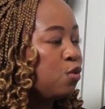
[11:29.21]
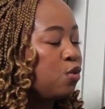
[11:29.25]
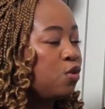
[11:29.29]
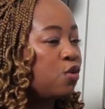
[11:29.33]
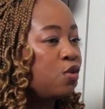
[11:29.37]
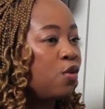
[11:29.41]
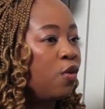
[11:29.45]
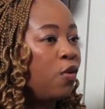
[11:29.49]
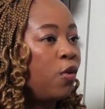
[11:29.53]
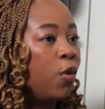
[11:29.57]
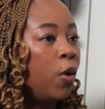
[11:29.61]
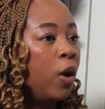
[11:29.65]

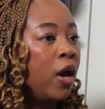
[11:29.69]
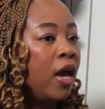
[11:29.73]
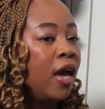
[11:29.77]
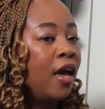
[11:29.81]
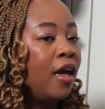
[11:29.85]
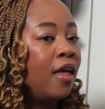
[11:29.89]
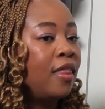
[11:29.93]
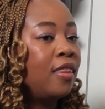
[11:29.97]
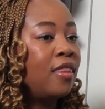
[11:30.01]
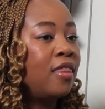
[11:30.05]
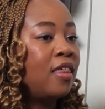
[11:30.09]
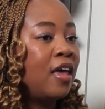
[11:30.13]
So
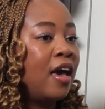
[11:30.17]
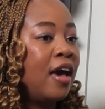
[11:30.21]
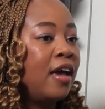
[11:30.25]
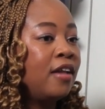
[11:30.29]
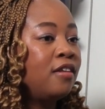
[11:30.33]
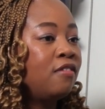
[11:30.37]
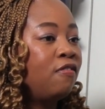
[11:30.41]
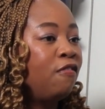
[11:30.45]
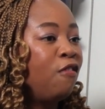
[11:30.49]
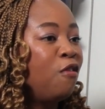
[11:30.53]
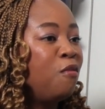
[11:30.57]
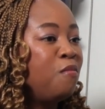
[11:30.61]

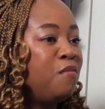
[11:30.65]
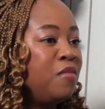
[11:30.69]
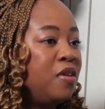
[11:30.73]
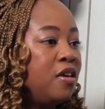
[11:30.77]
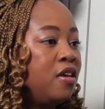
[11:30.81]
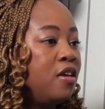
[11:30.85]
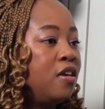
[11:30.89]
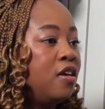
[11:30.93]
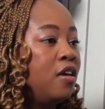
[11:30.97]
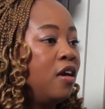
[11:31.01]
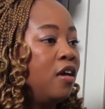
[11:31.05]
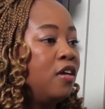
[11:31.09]
that for
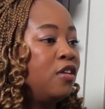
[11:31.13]
me,